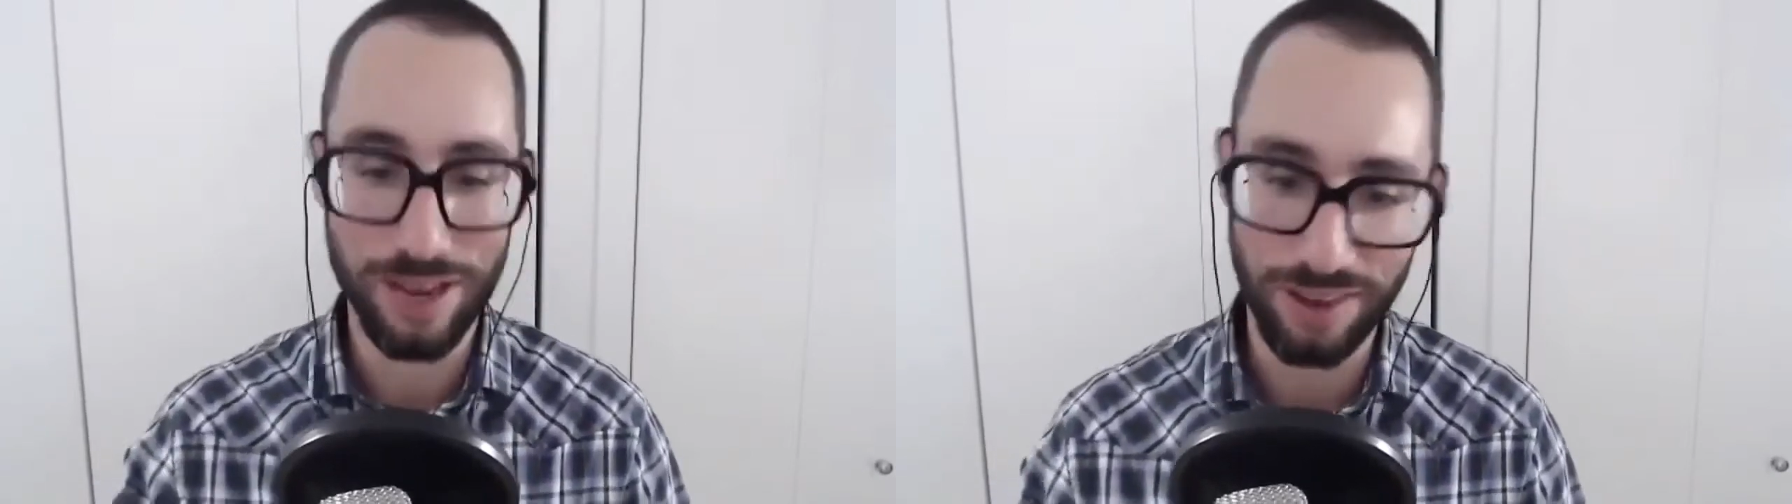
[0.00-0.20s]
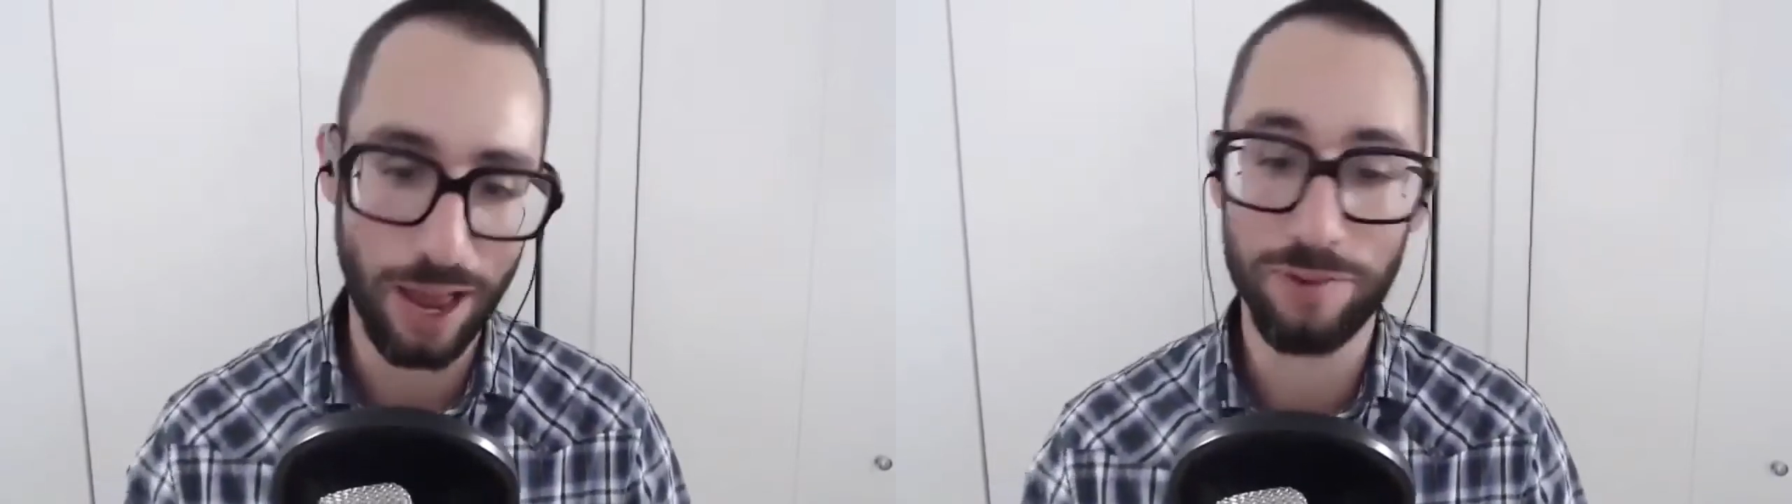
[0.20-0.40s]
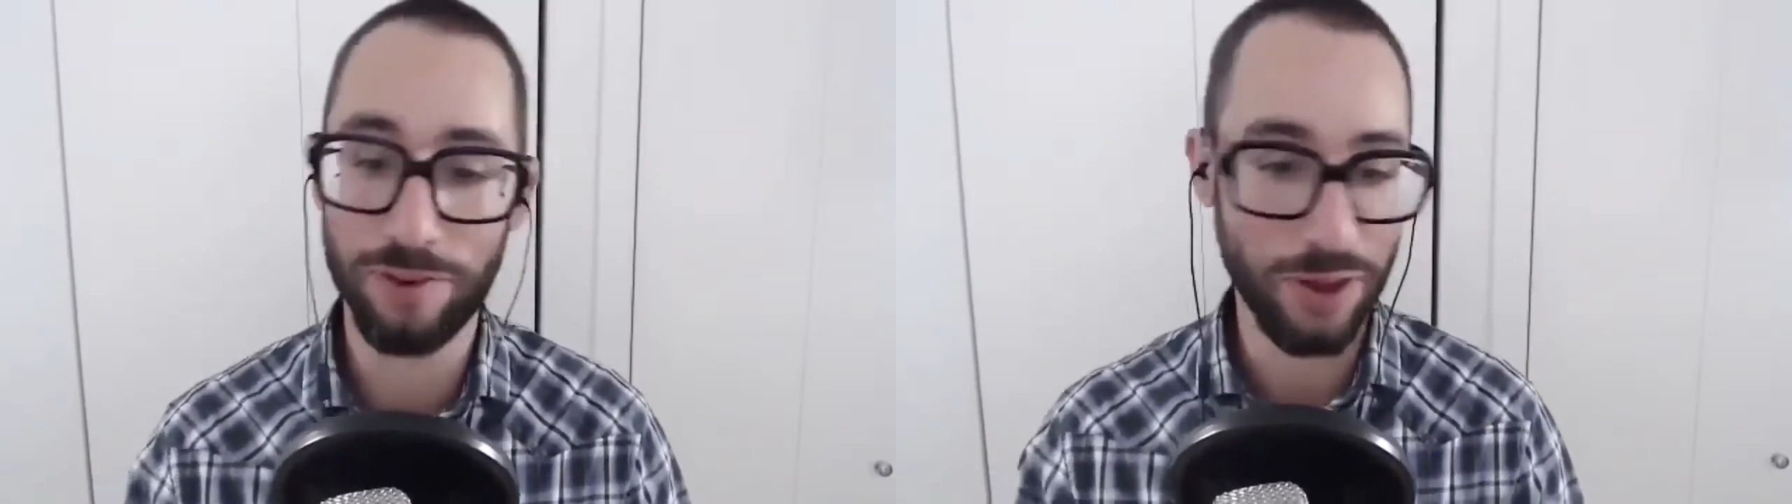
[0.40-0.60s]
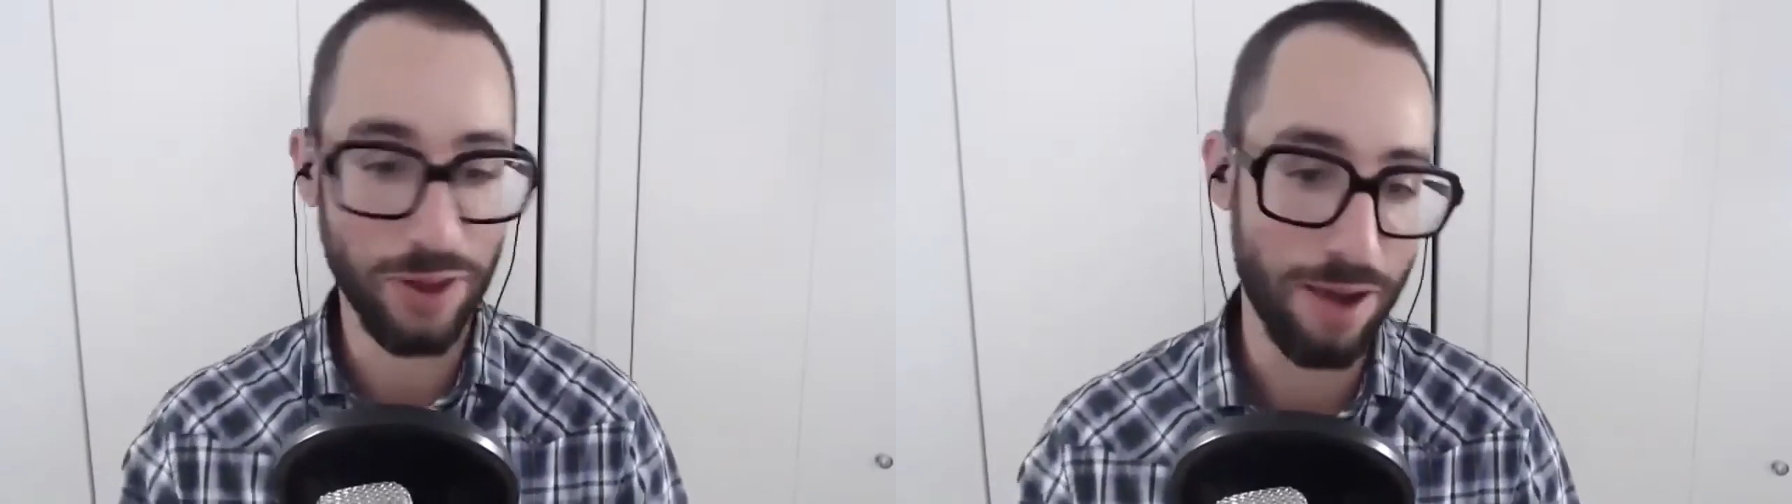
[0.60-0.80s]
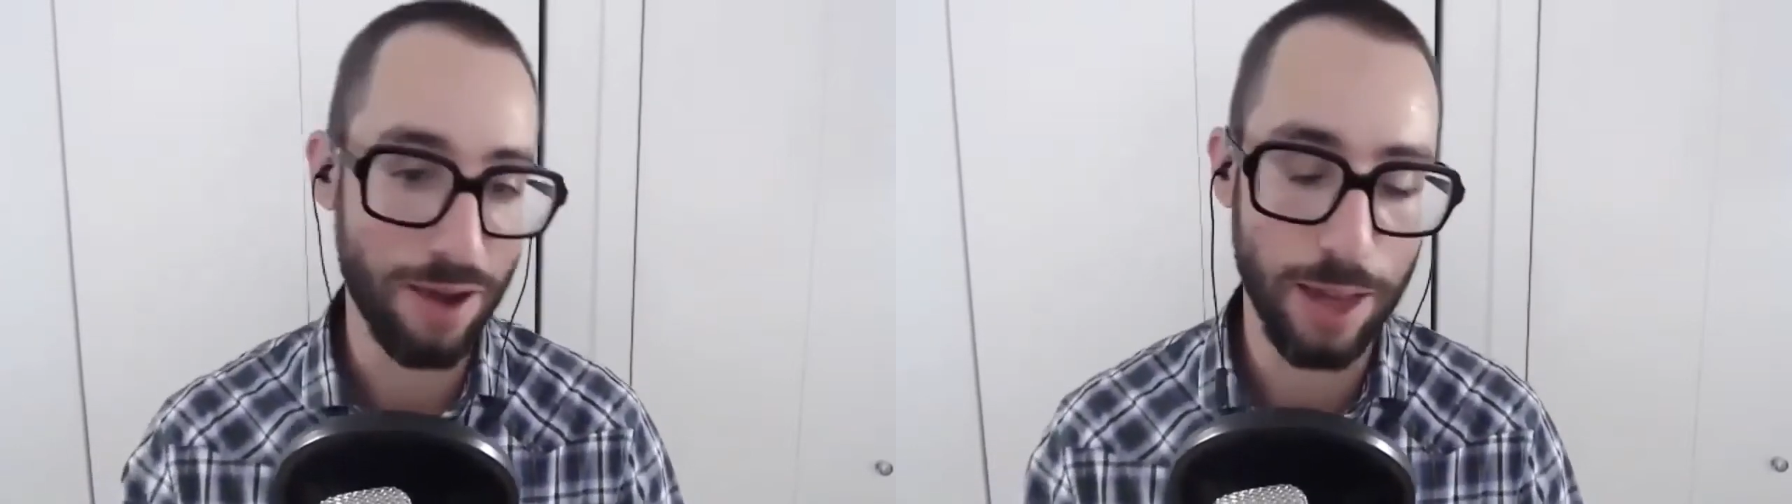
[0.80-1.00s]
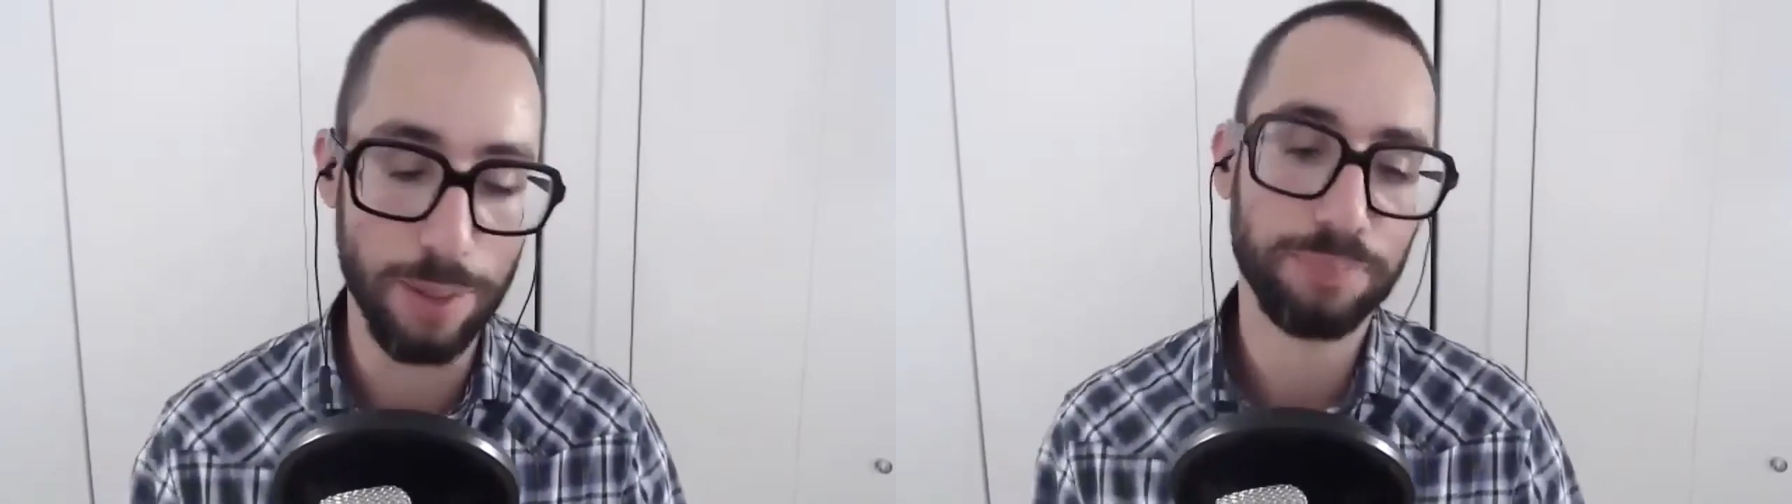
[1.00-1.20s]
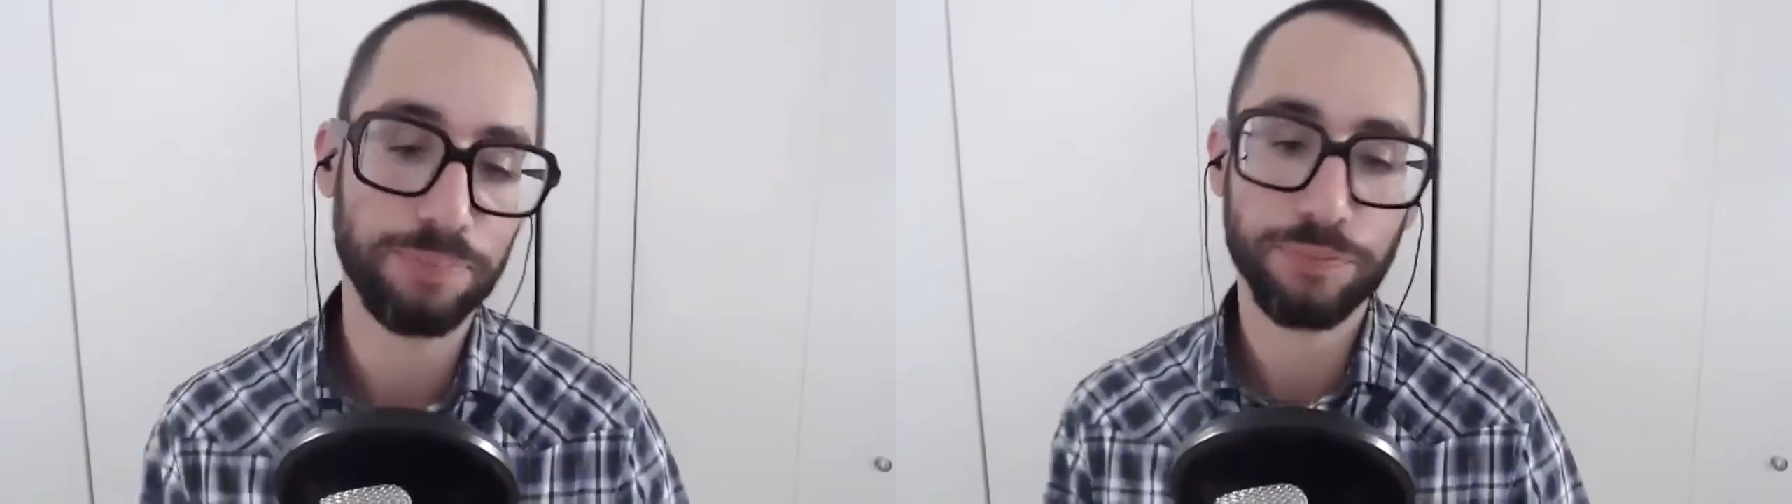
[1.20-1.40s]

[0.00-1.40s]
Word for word: exams if you have them,